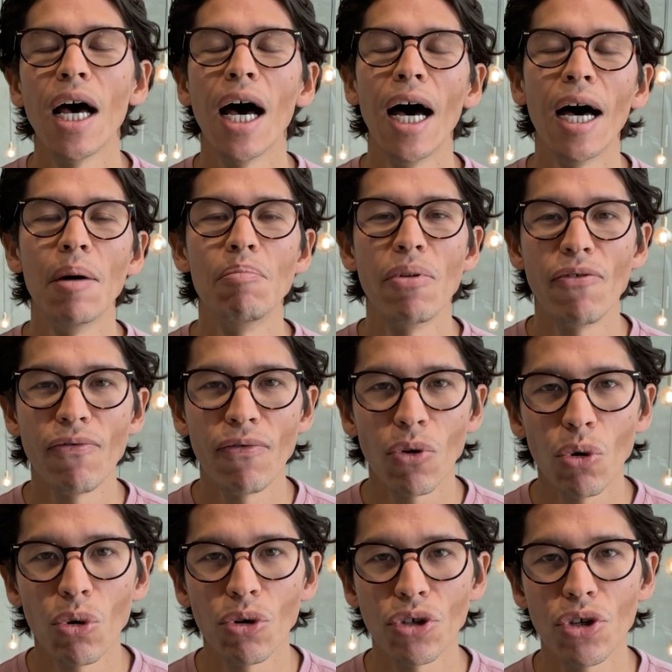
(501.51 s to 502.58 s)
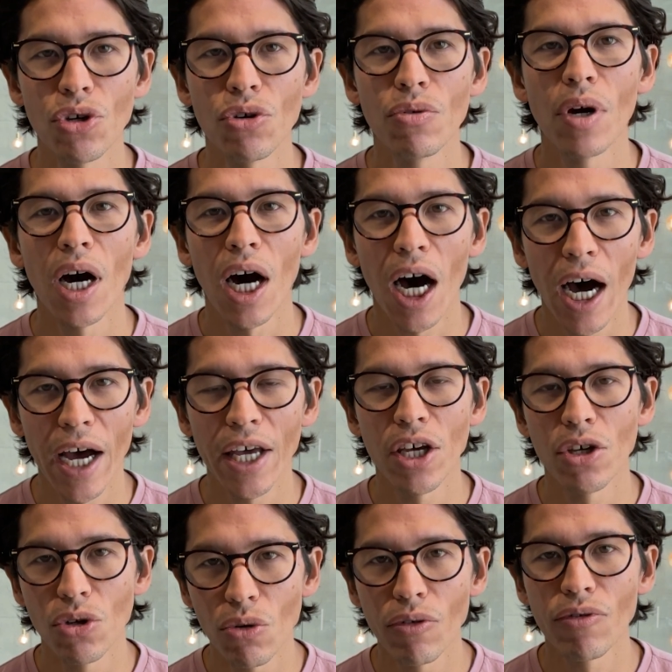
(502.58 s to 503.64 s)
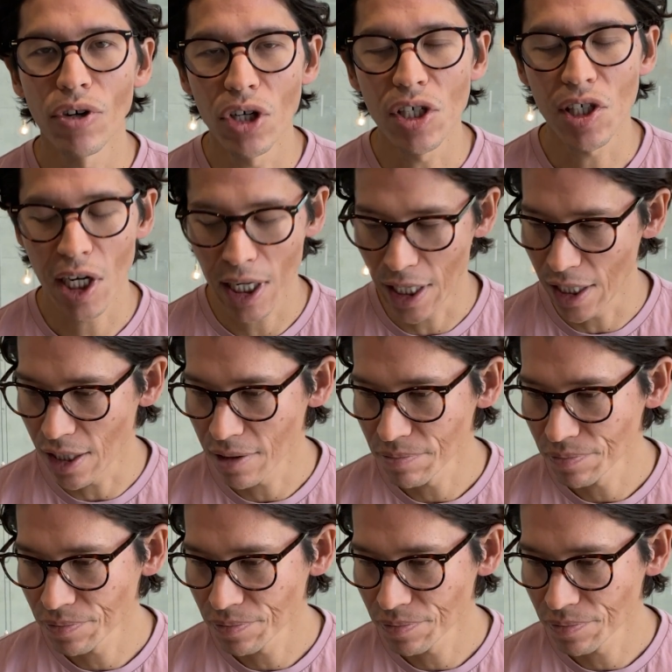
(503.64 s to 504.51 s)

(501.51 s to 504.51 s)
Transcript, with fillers: uh, before you hire your first cleaner.